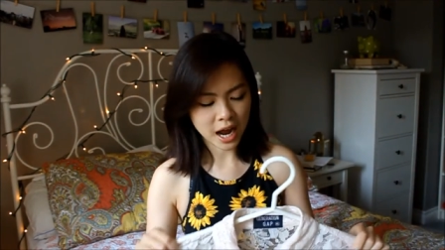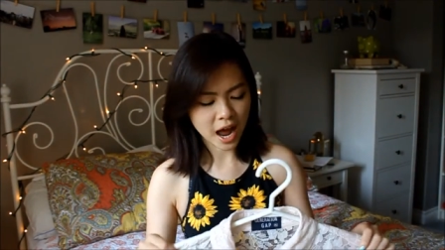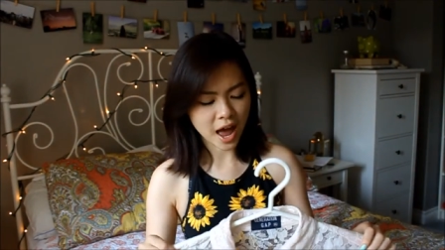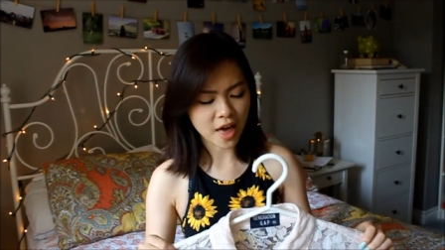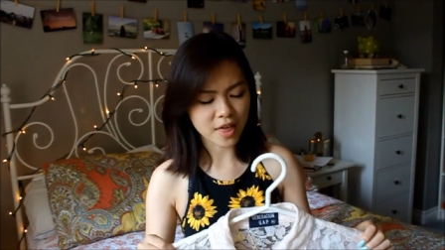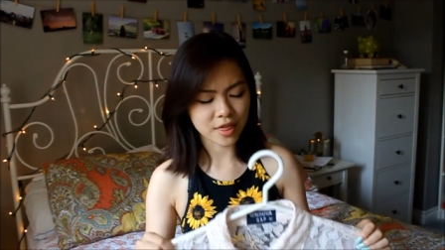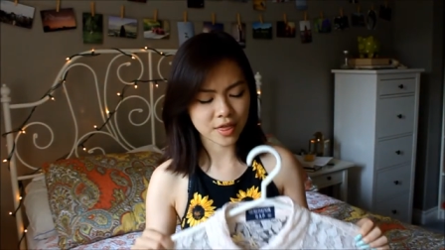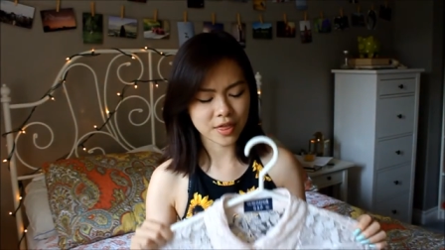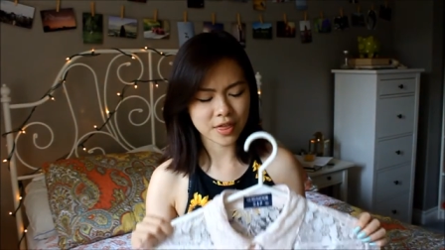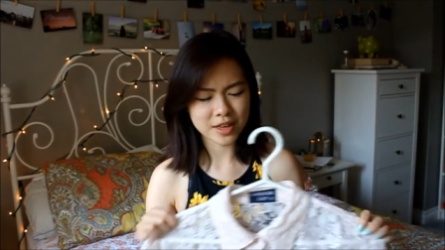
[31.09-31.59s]

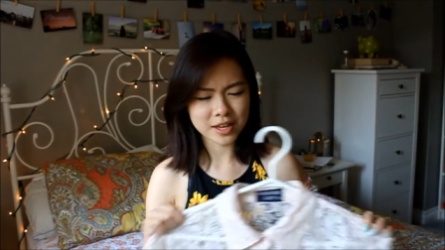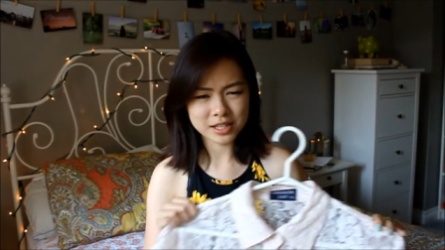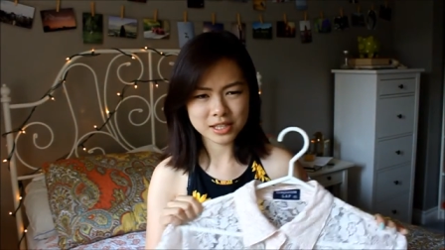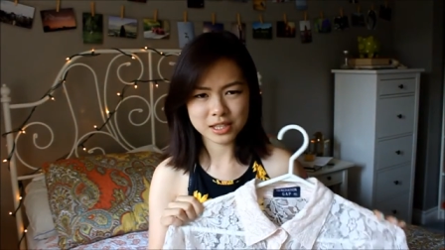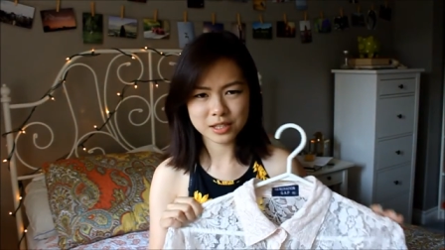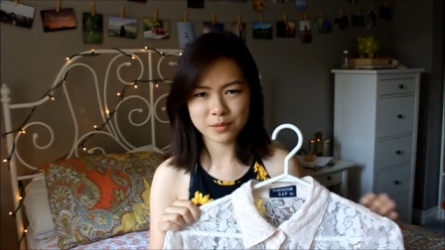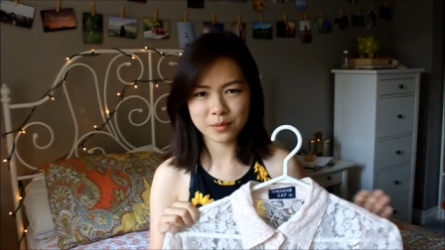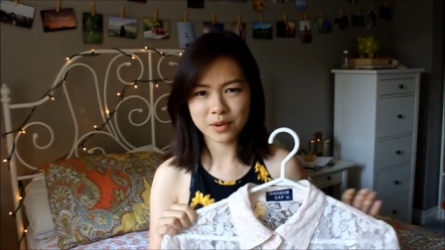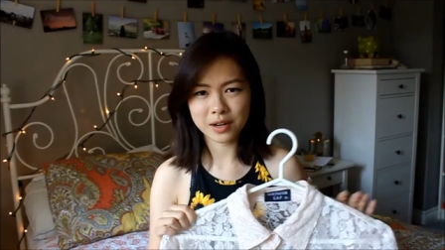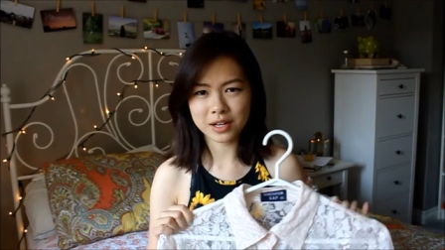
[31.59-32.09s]
and
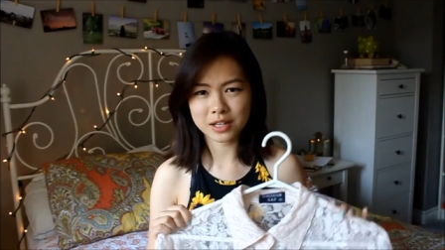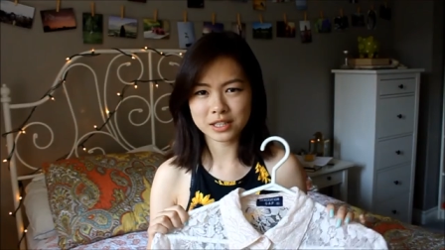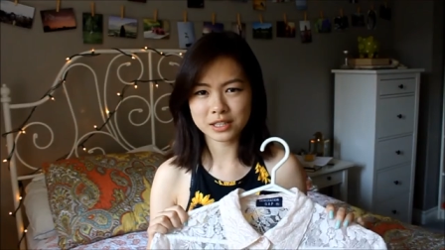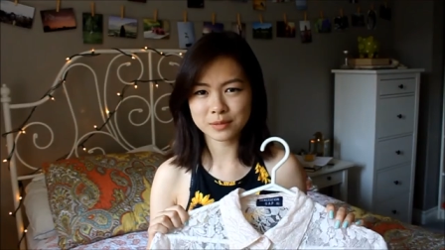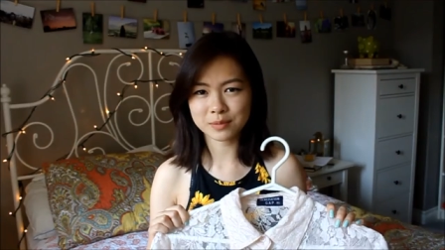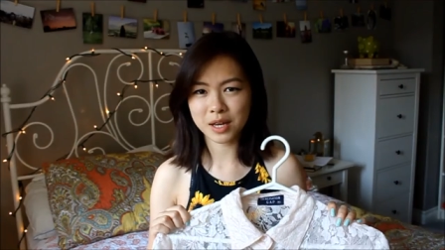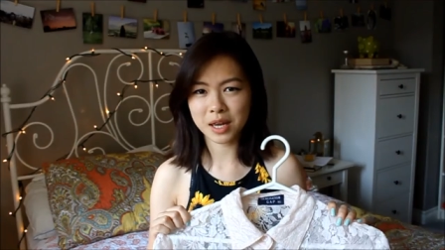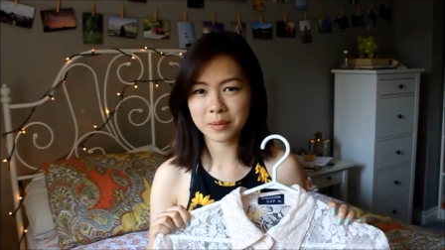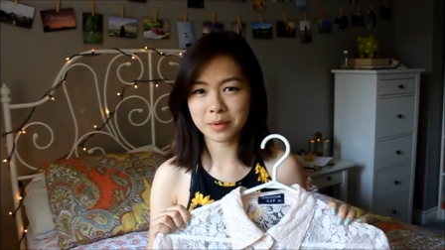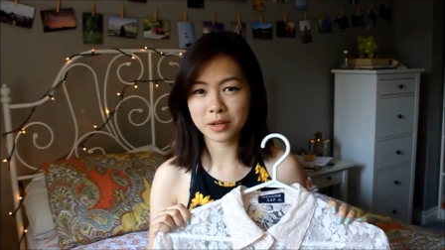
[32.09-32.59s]
this was
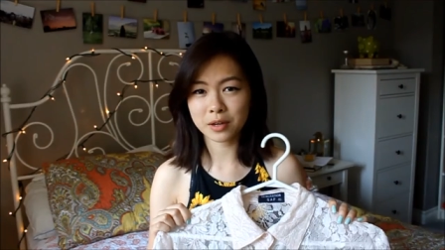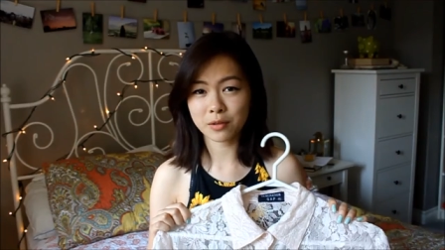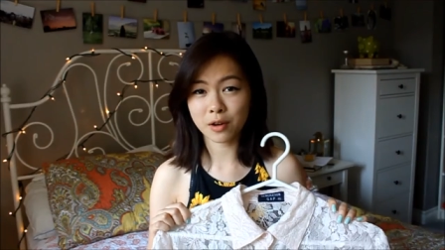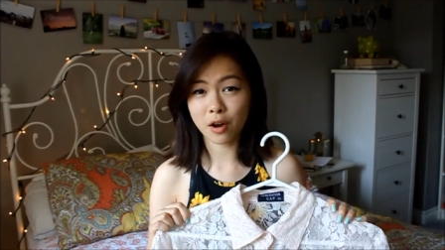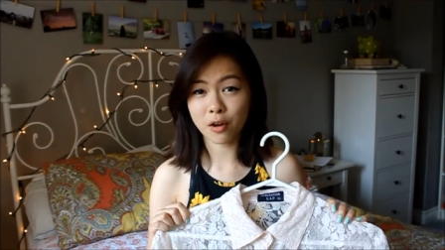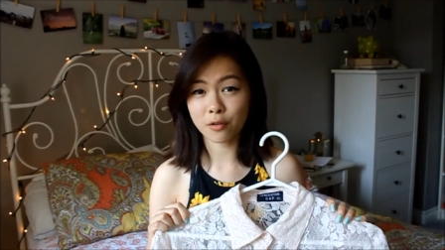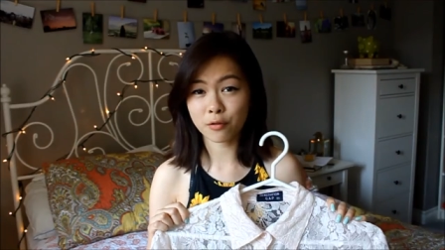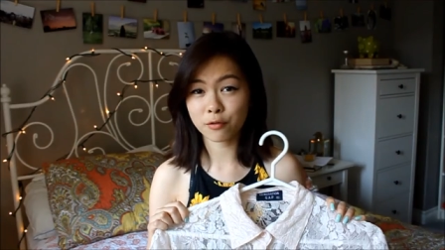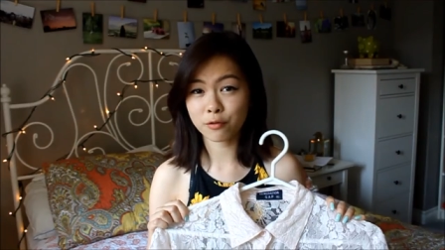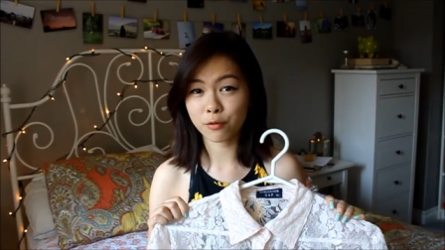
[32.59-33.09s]
maybe
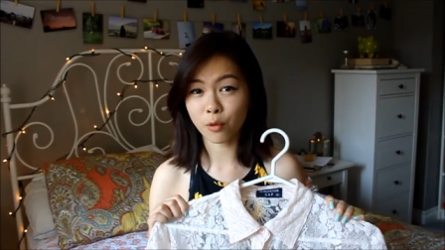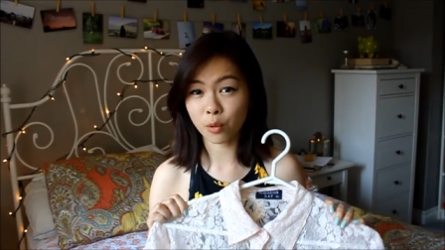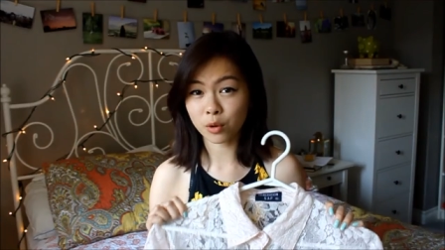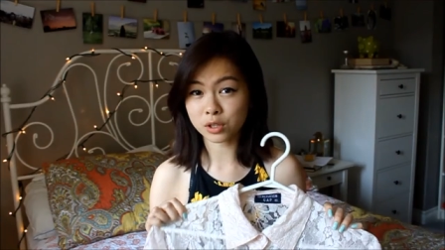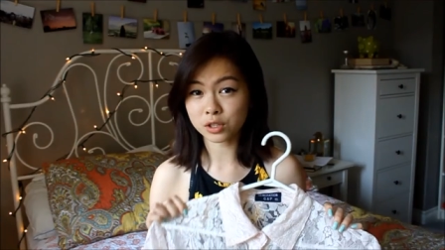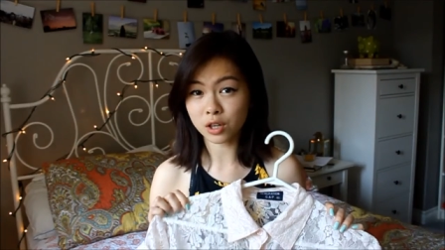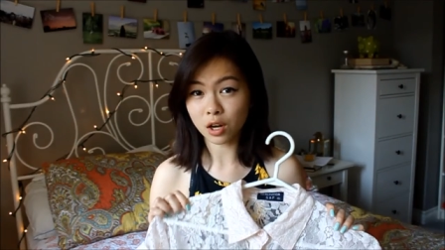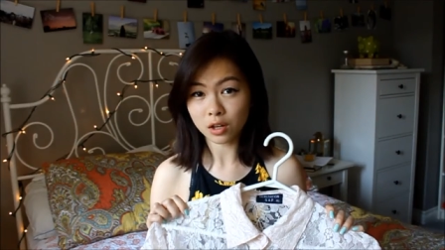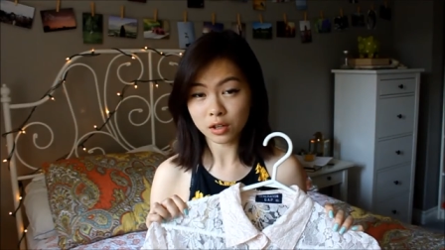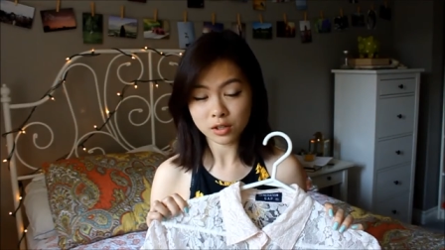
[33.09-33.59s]
around $4
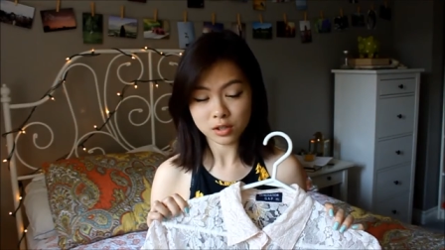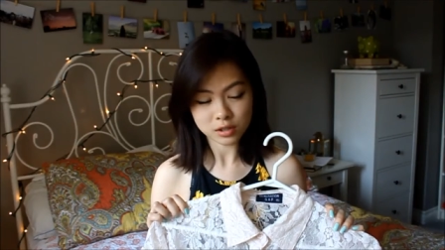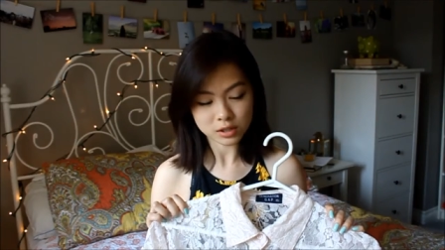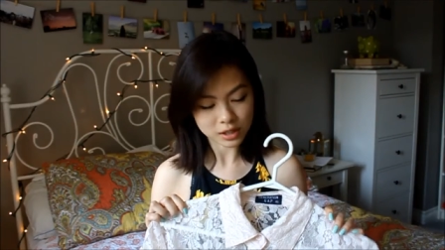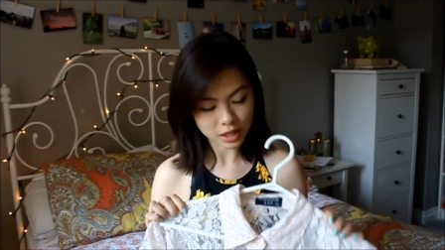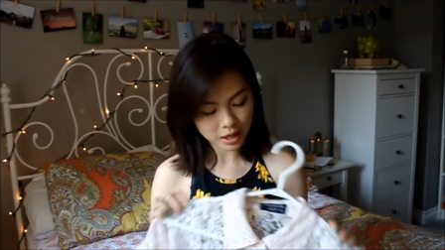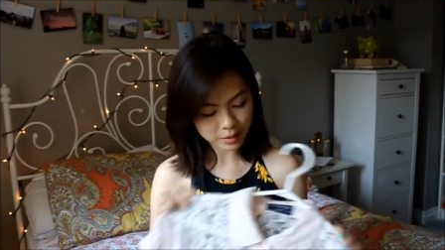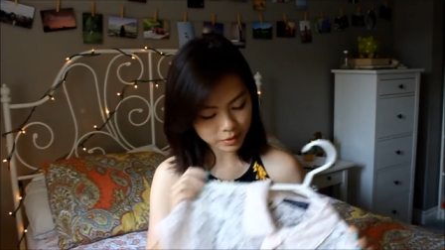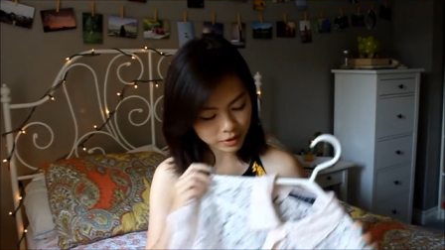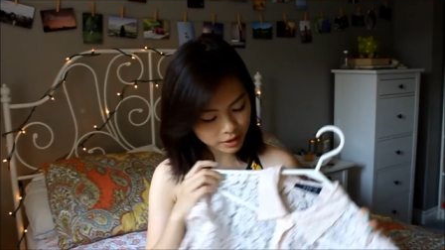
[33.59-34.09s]

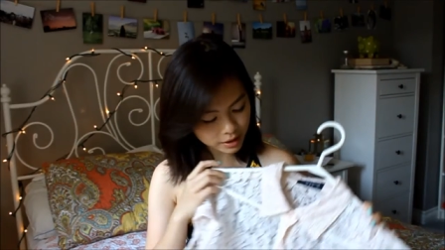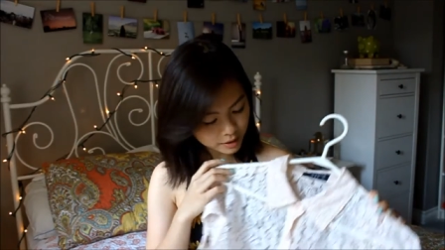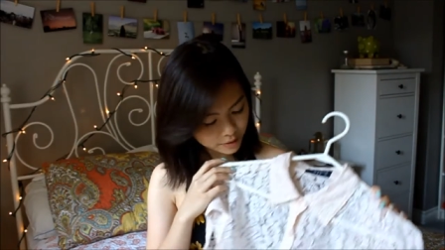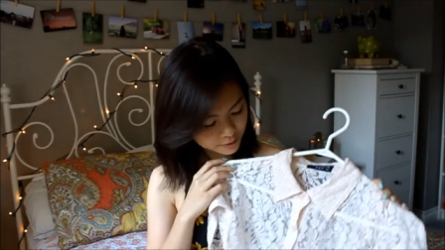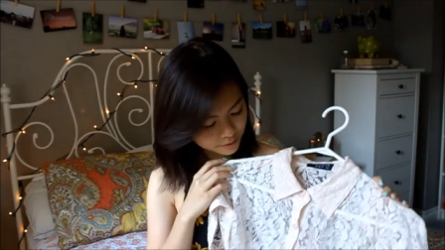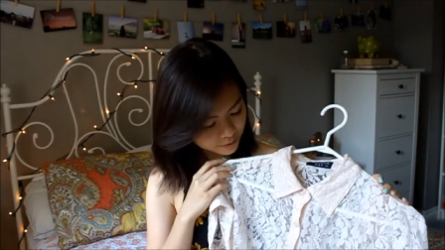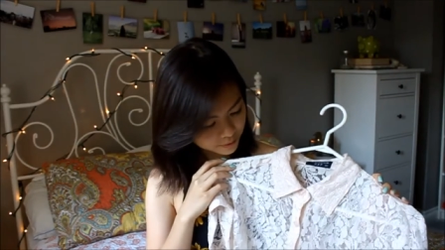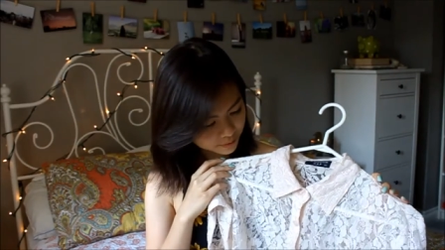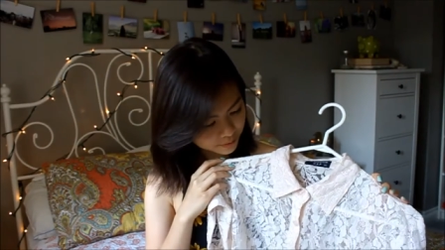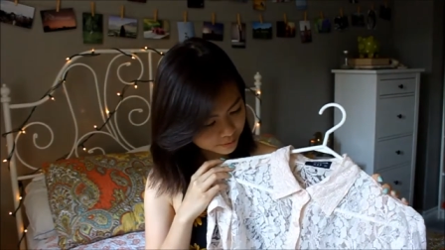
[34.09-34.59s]
I
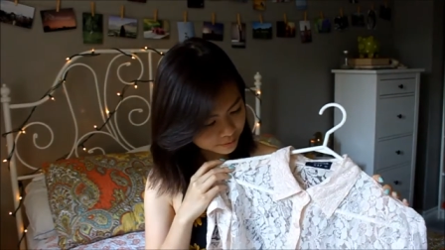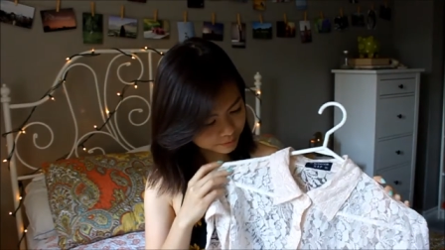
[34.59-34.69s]
believe.